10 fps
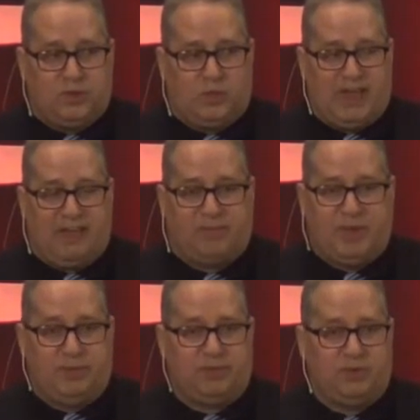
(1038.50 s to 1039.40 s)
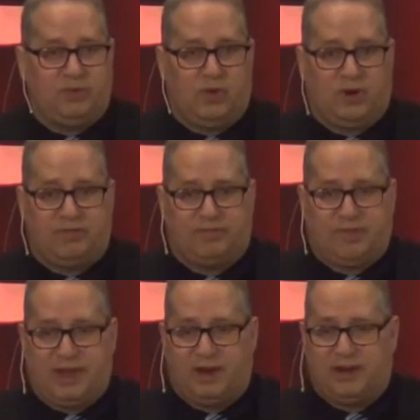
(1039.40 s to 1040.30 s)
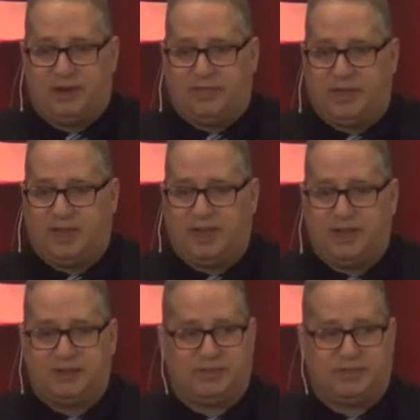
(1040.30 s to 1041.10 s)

We have people who are very fond